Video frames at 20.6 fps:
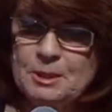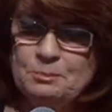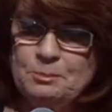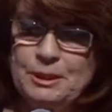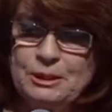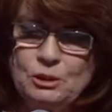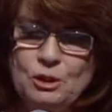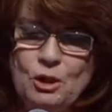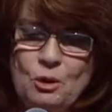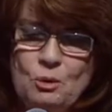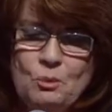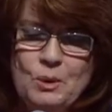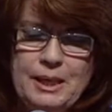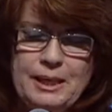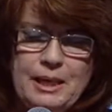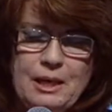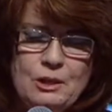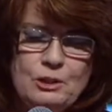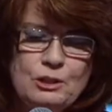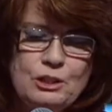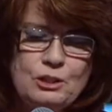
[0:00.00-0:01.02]
But no one
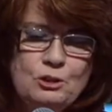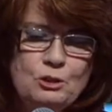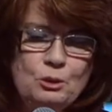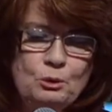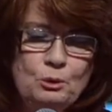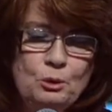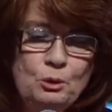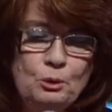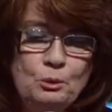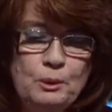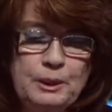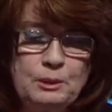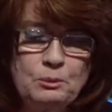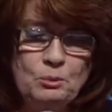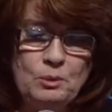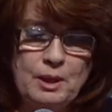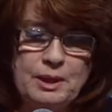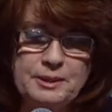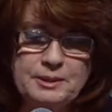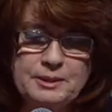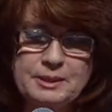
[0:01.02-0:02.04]
else knew who he
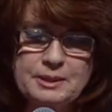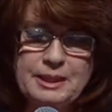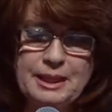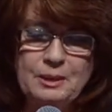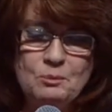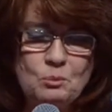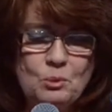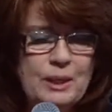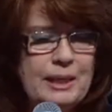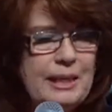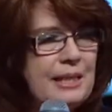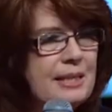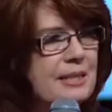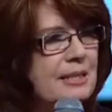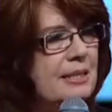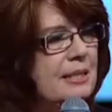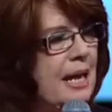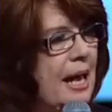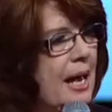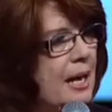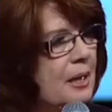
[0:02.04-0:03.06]
was. And when he
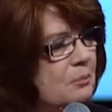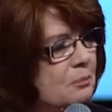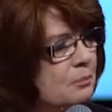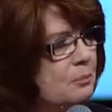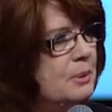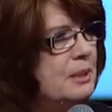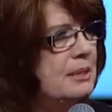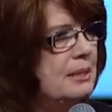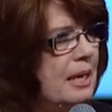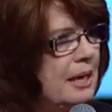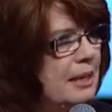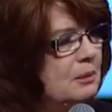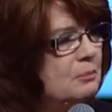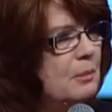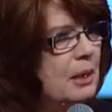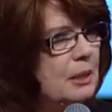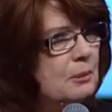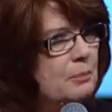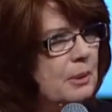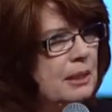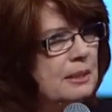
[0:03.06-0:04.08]
sat beside
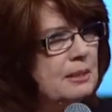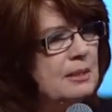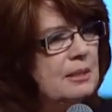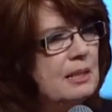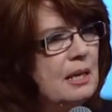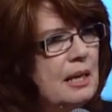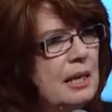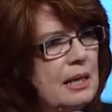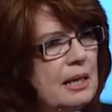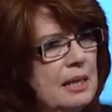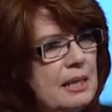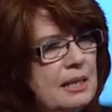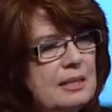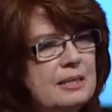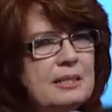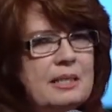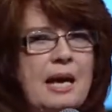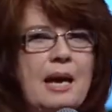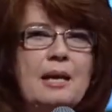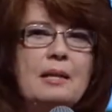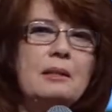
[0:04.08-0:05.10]
my bedside, he
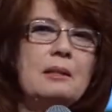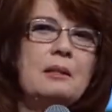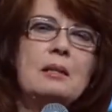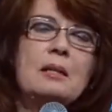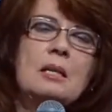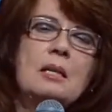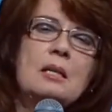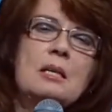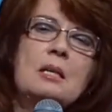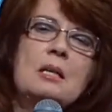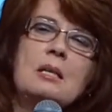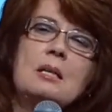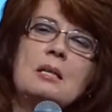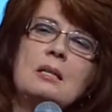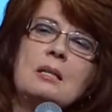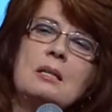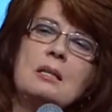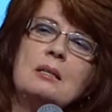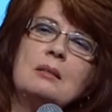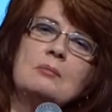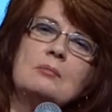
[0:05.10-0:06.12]
sat
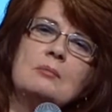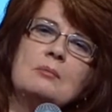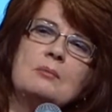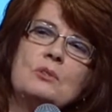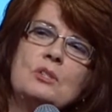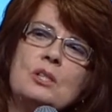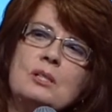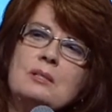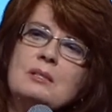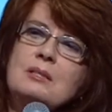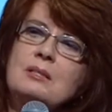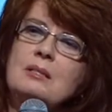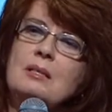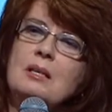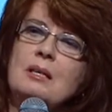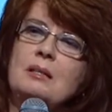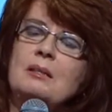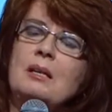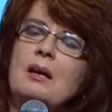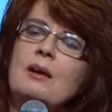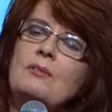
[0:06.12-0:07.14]
just
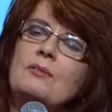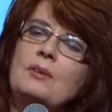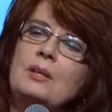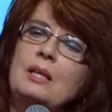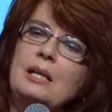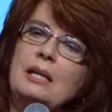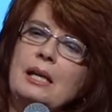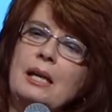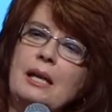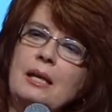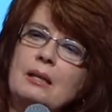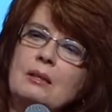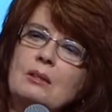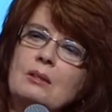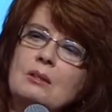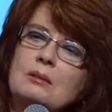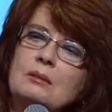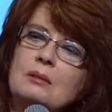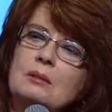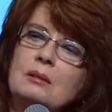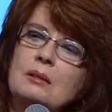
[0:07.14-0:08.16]
enough at an
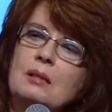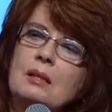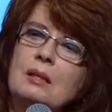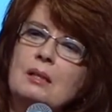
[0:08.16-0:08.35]
angle